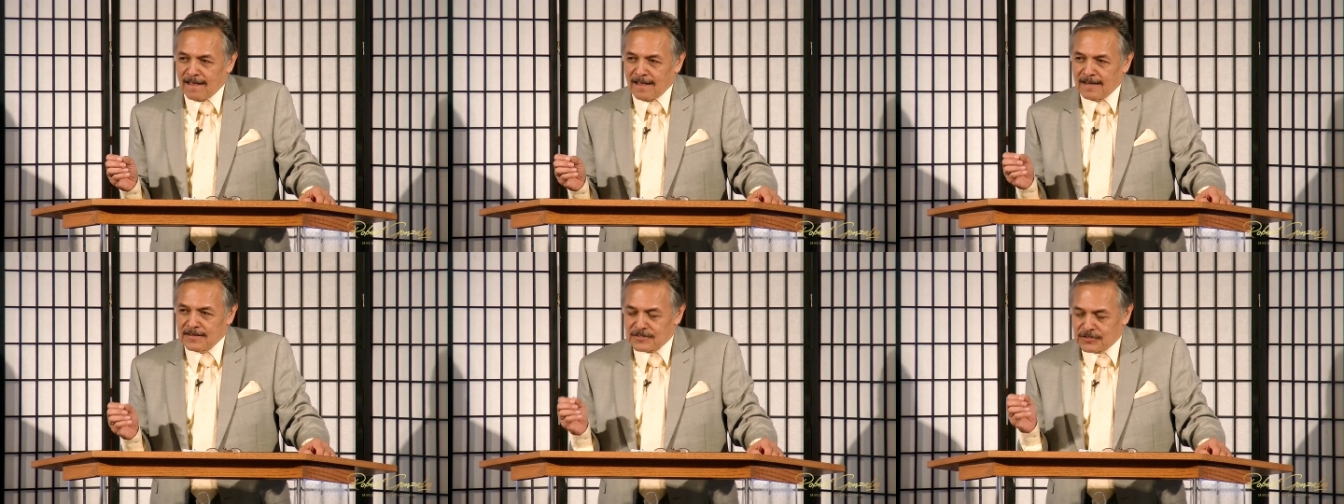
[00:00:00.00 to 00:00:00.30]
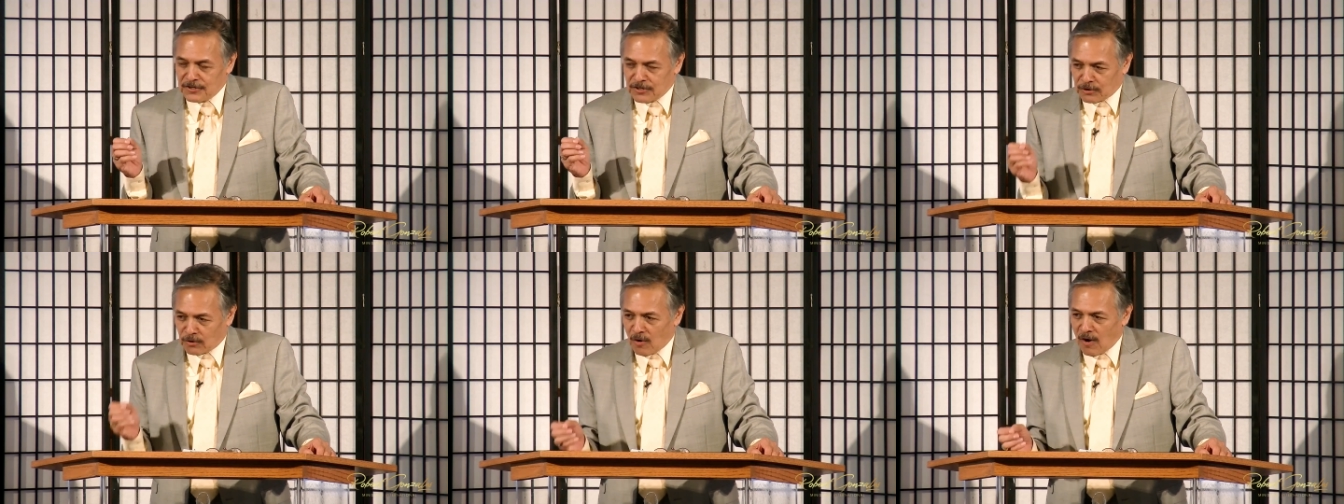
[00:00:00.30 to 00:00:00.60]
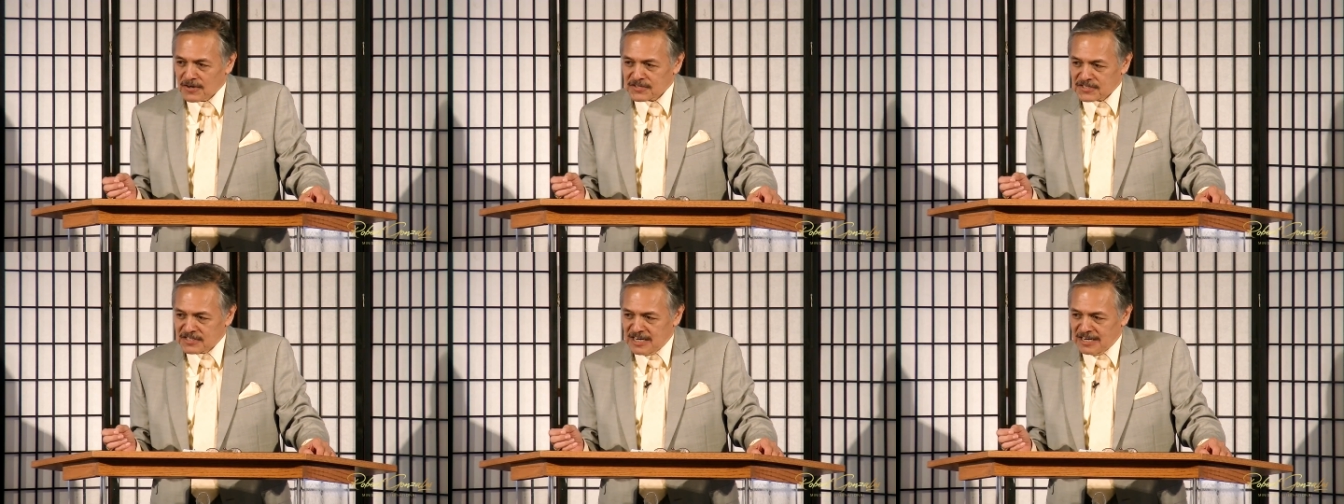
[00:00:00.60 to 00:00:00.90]
is going to
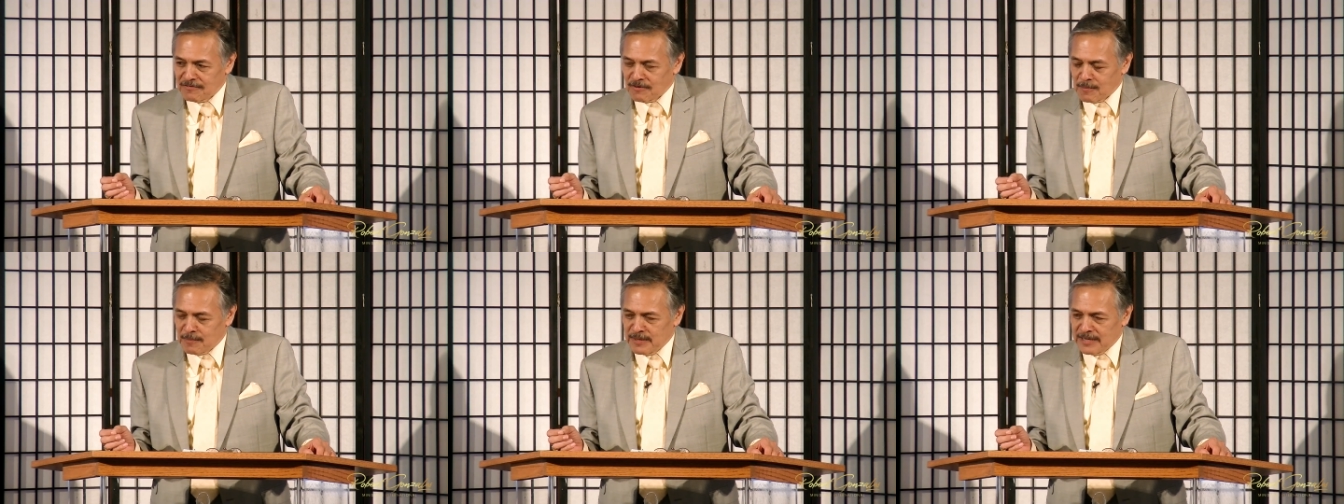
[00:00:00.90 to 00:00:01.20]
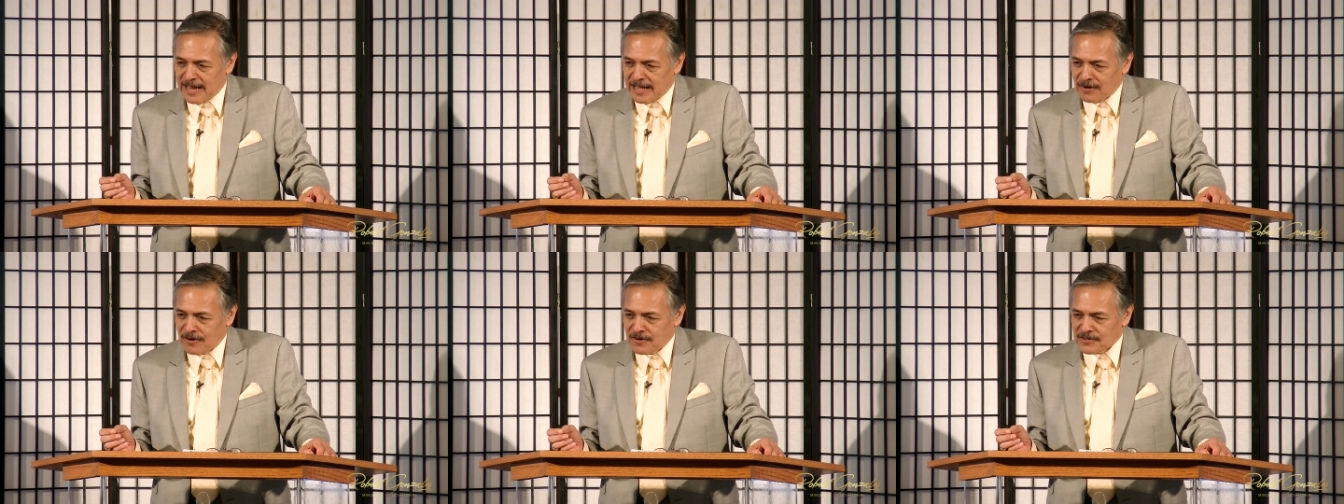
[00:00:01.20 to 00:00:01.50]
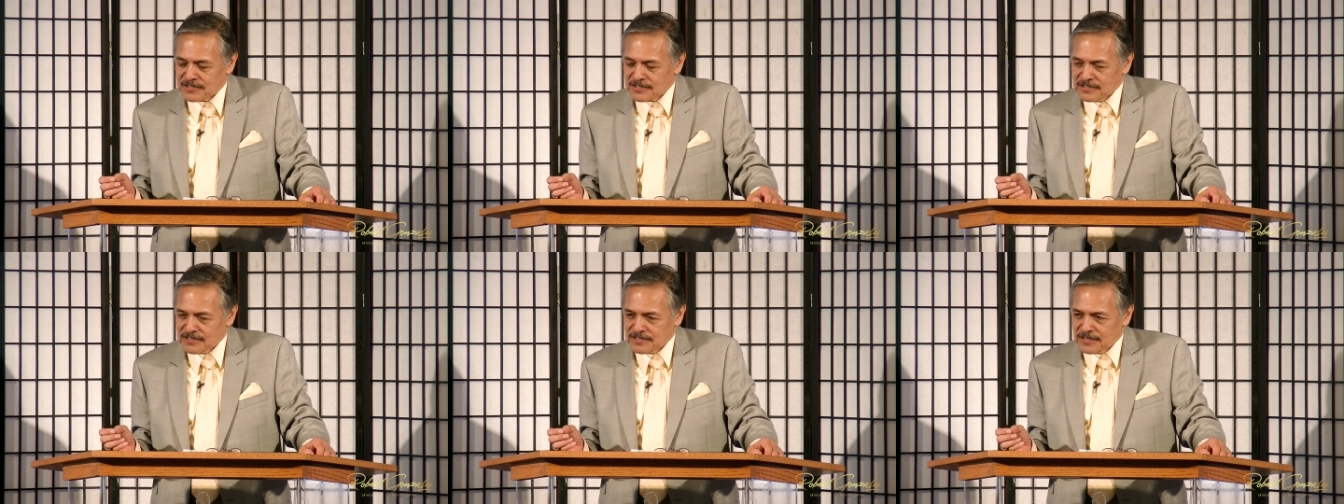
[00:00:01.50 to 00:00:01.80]
cross Nineveh, but now
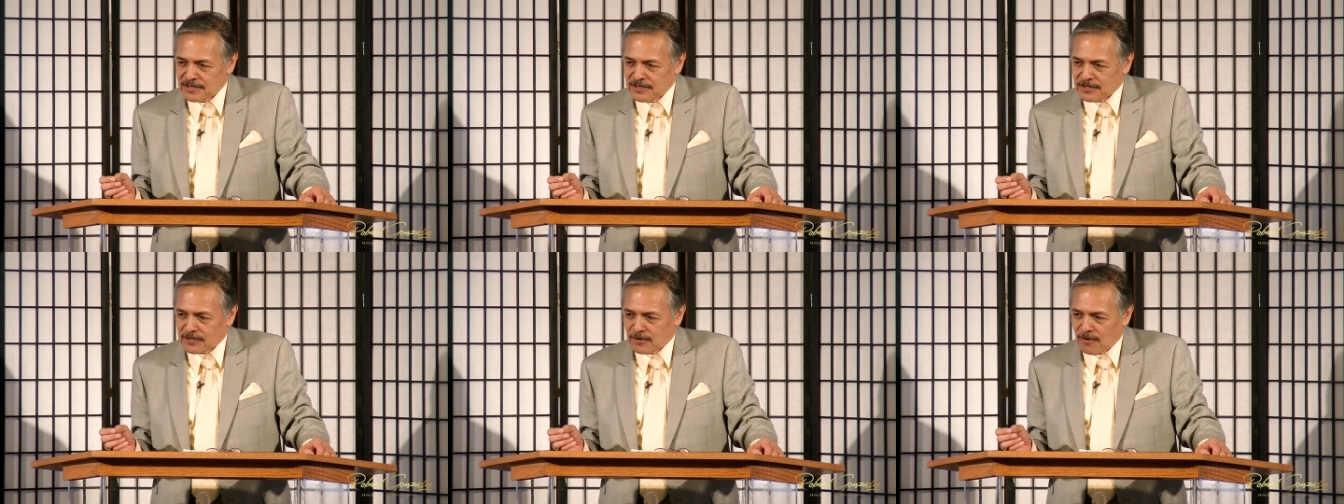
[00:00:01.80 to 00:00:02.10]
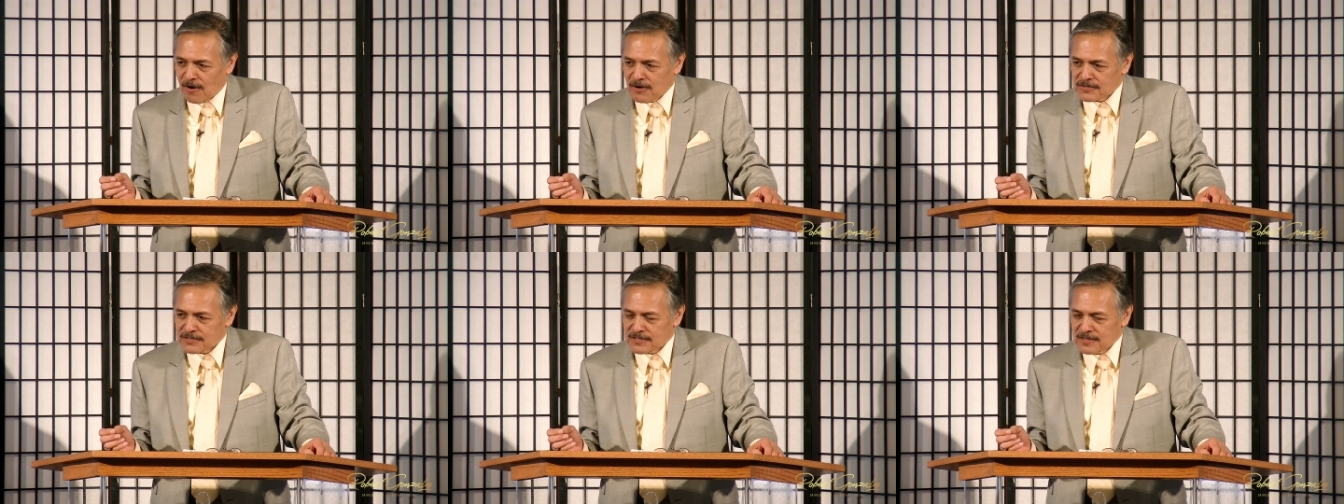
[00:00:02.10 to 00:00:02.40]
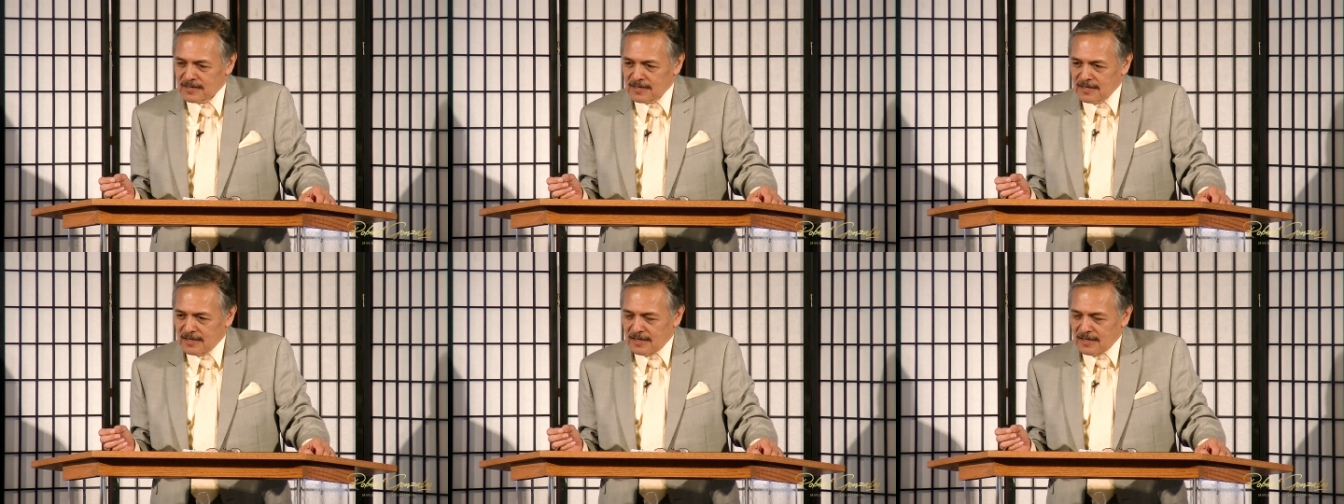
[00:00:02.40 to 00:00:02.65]
notice it's going to cross.